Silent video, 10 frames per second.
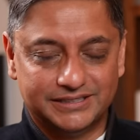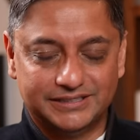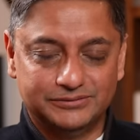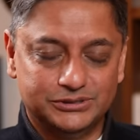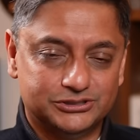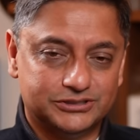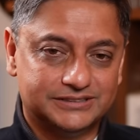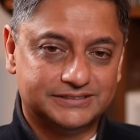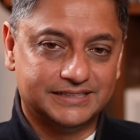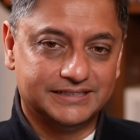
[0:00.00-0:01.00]
uh, we should
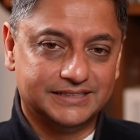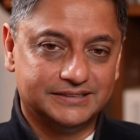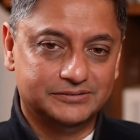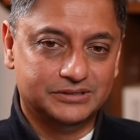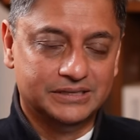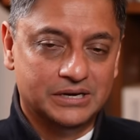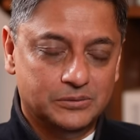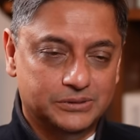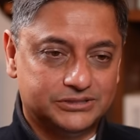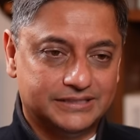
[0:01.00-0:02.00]
say that
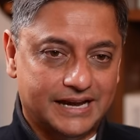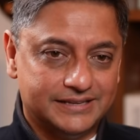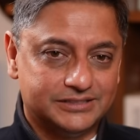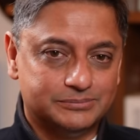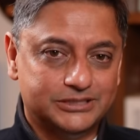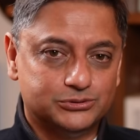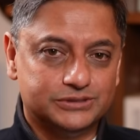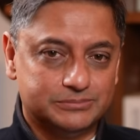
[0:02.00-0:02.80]
we should neither be too